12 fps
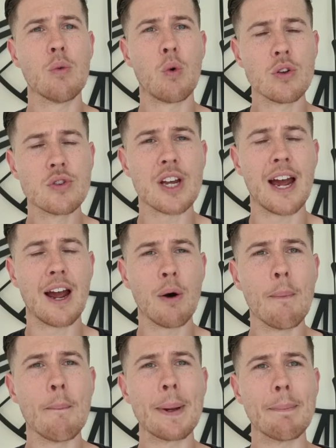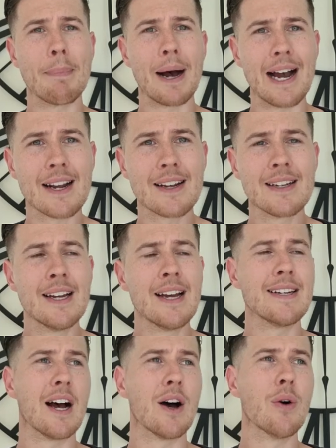want to help me back.
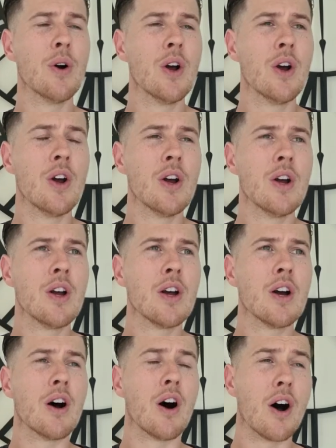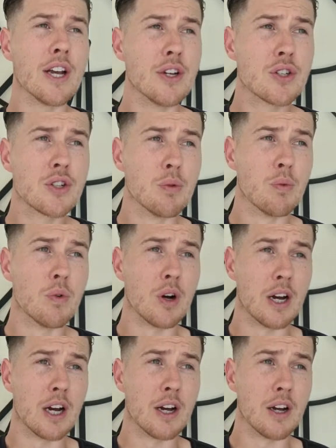Now, I used to
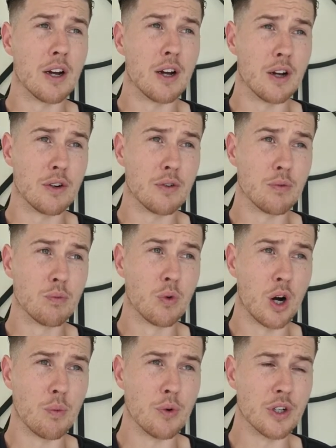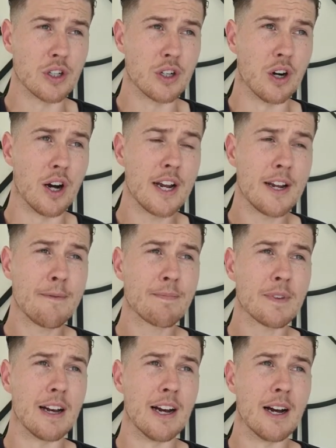work with a guy
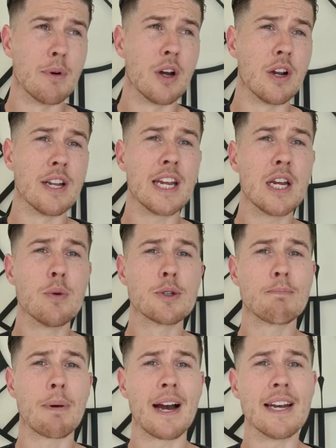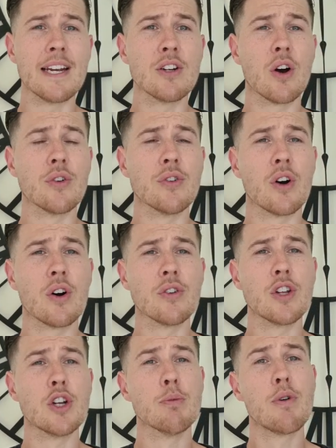and he was paid on
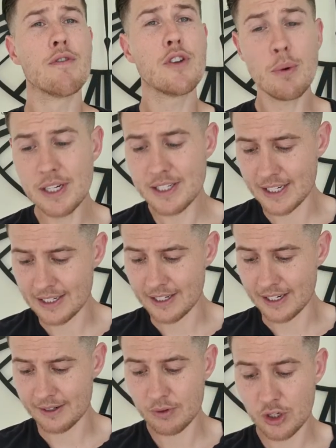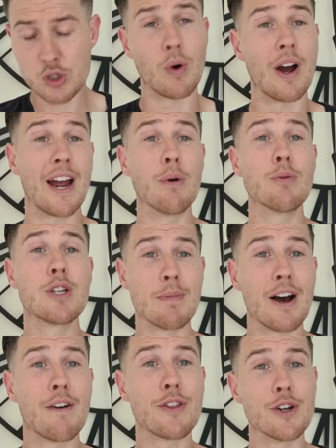the number of viewings that he did. So I helped him
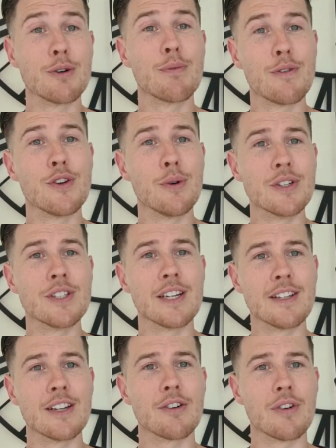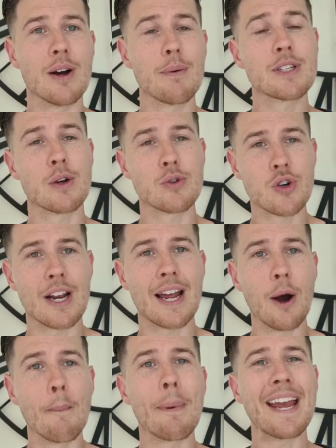out for the number of viewings that he did, all right? Because I was trying to
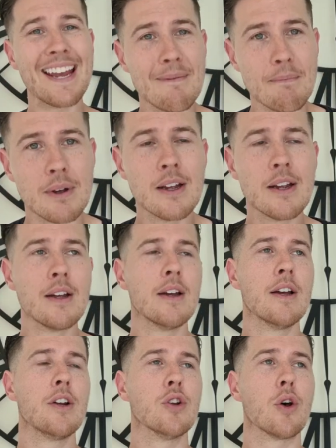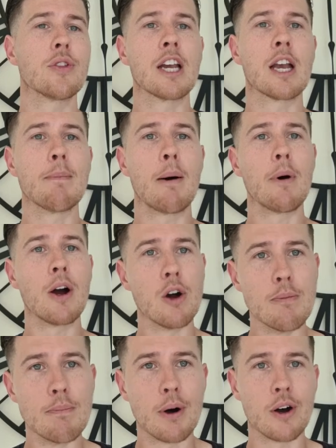help him, not think about my
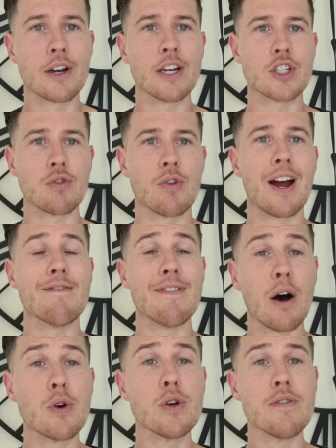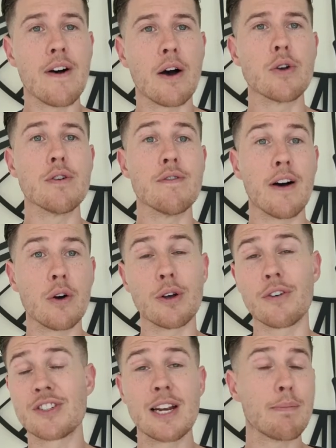own pockets, all right? Value, value, value. I've
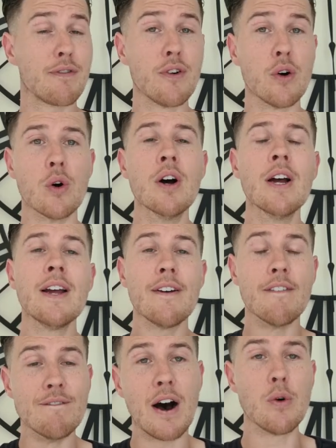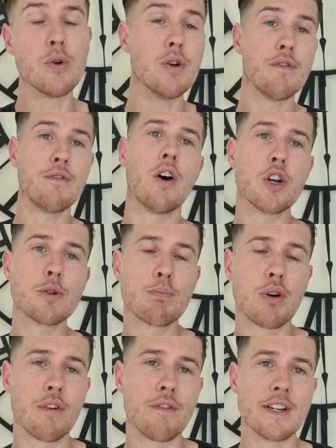said it before, value first,
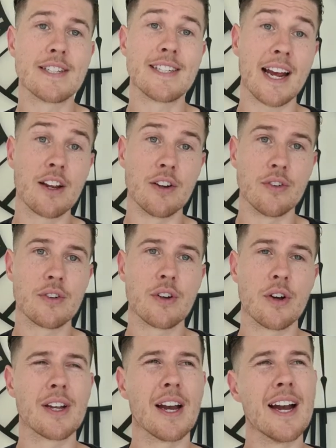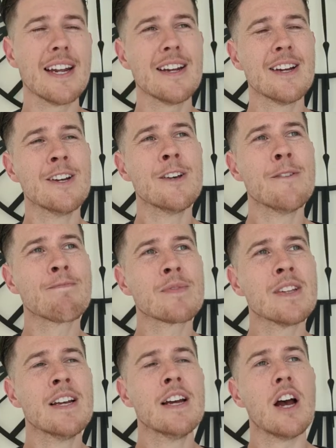profit second, okay?
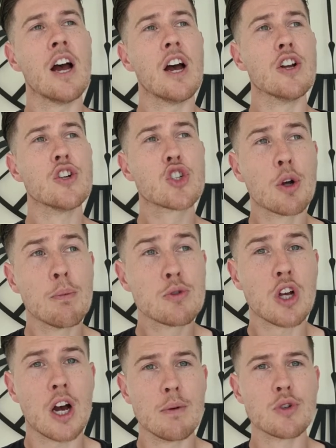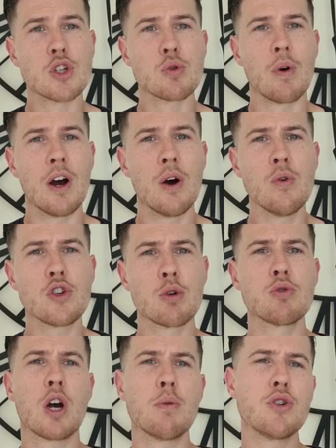Sometimes as well,
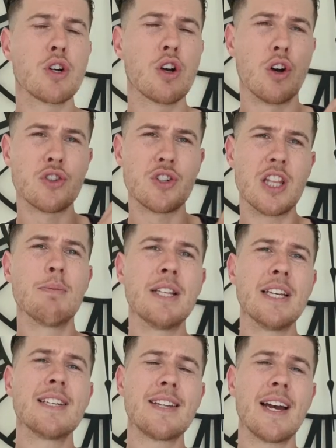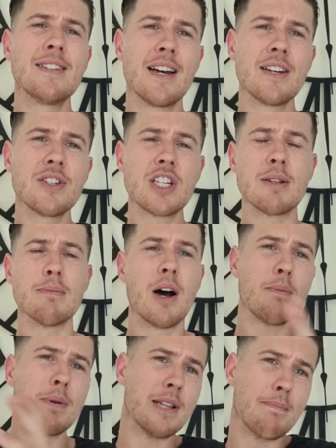sometimes you can't see them in the estate agency. They
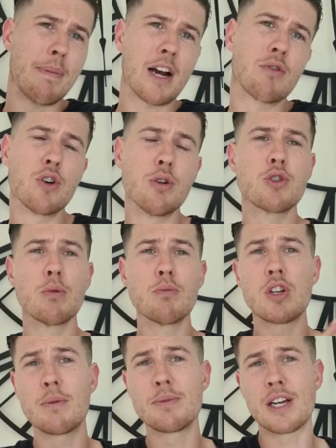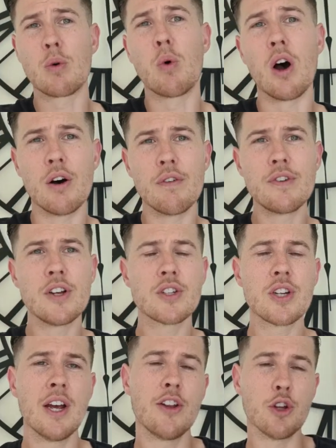might be in the back room. Sometimes they're quite
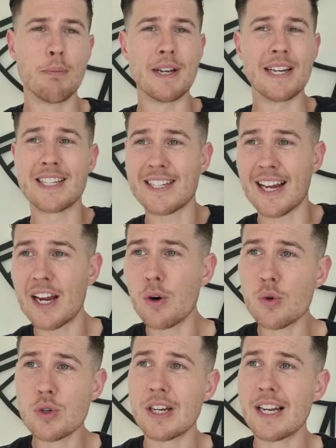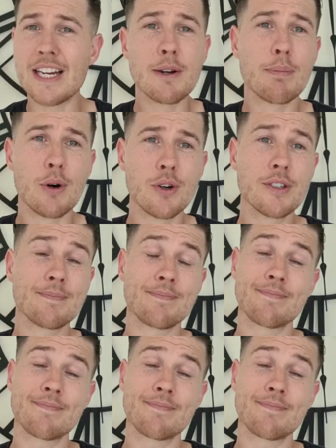obvious. There'll be a sales leaderboard.